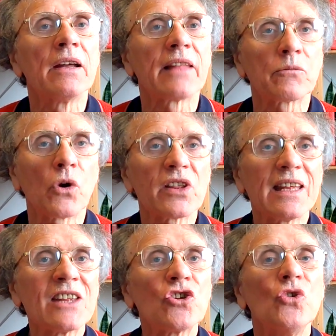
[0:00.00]
that was
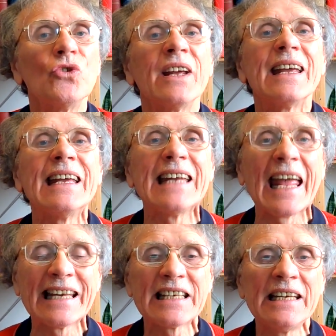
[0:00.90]
issued in
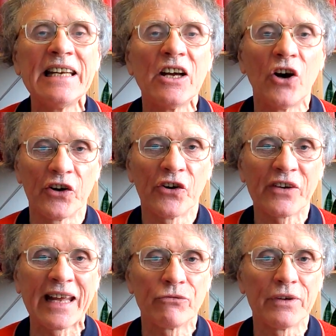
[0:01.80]

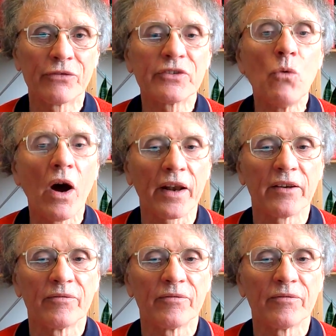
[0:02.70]
1851.